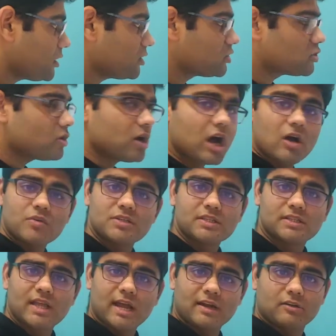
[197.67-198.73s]
So how is
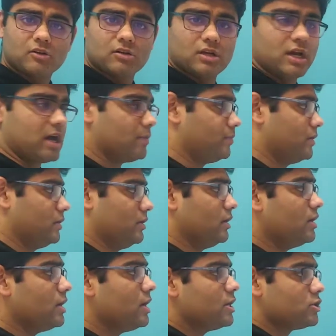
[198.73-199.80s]
it that gonna happen?
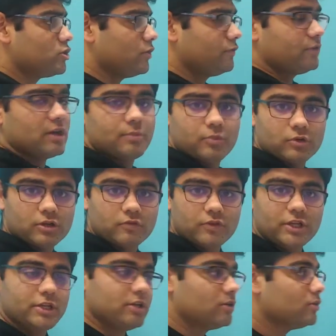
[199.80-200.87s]
So if you have put a
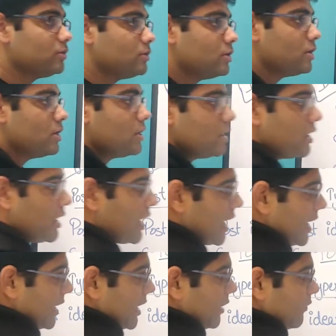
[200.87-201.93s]
video,
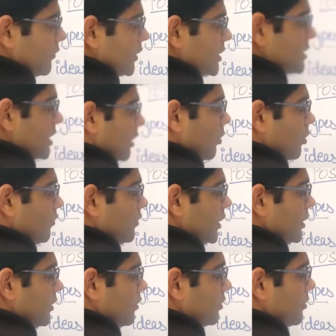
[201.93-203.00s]
and if it is a good
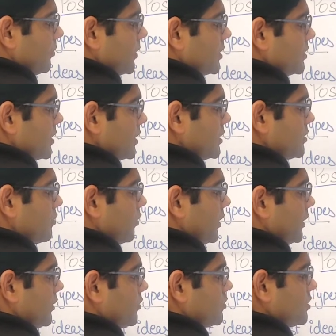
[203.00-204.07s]
video, the person is
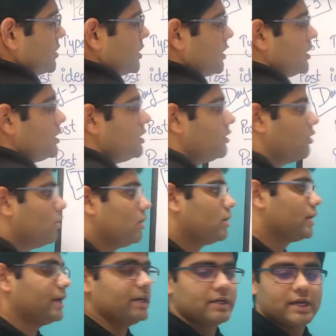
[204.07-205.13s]
going to see your
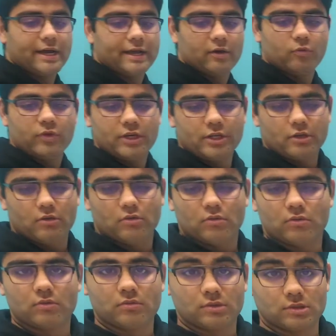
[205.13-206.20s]
entire video.
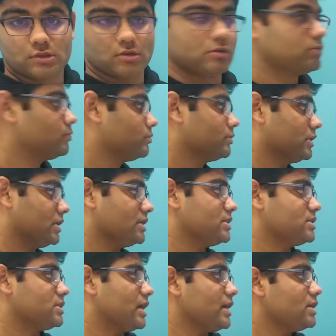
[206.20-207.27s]
So he
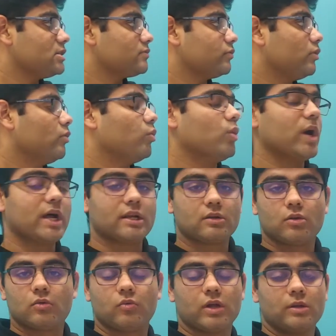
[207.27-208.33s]
stays for 1
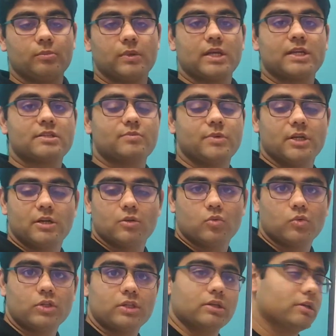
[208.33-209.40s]
or 1+ minute
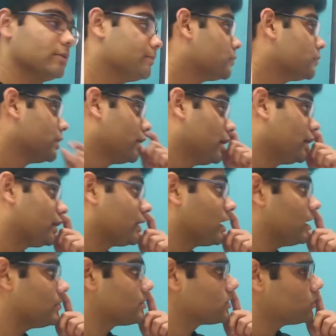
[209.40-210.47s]
over there. It
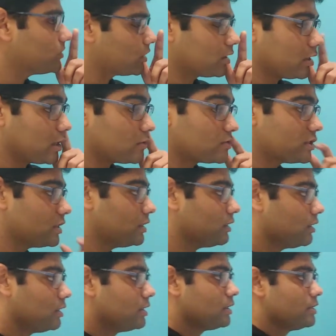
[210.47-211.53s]
comes to the carousel,
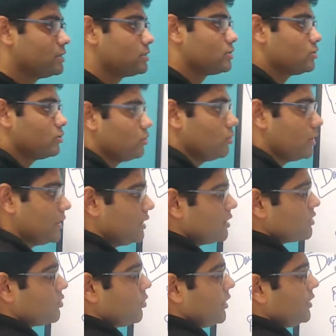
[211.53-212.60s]
so
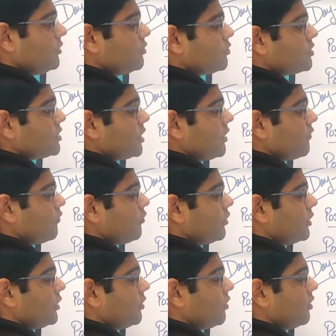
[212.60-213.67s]
he's going to stay
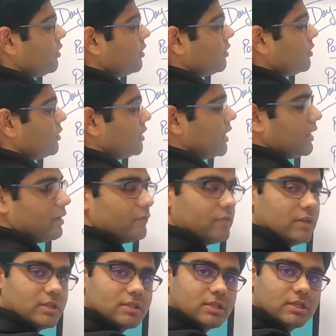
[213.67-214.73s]
for your, like if
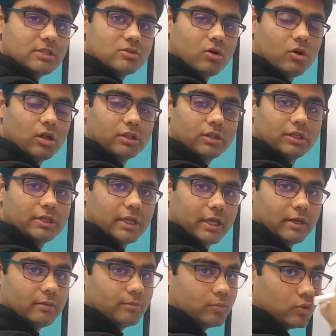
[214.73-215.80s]
he sees all the
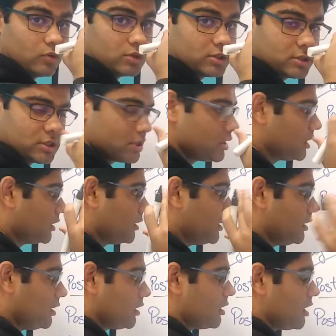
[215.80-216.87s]
10 posts
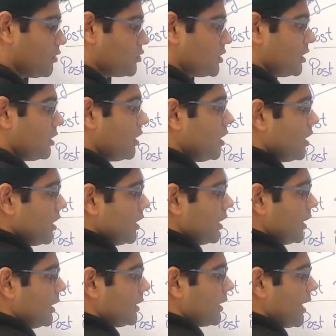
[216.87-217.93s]
in the carousel,
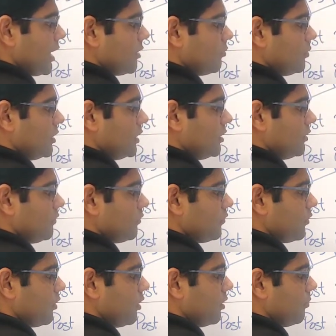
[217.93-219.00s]
it can be
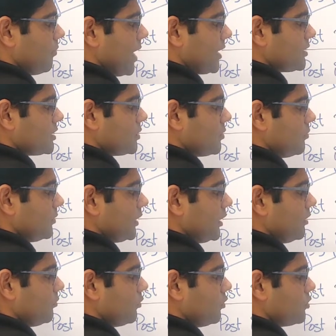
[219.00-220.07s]
from maximum
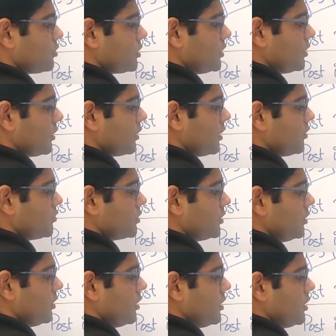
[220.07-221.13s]
10 posts in a
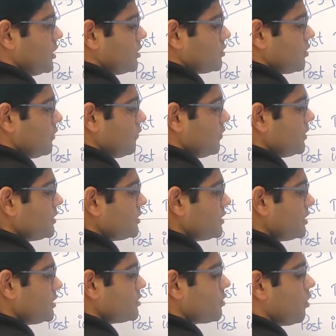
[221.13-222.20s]
carousel. So if he
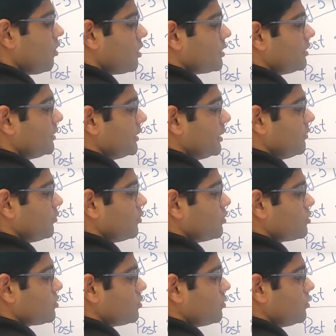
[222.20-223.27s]
sees all the 10
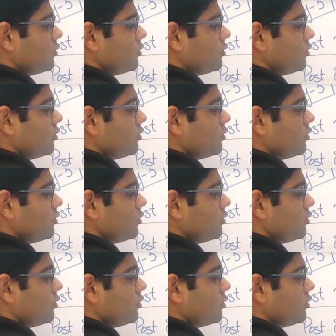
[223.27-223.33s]
posts, so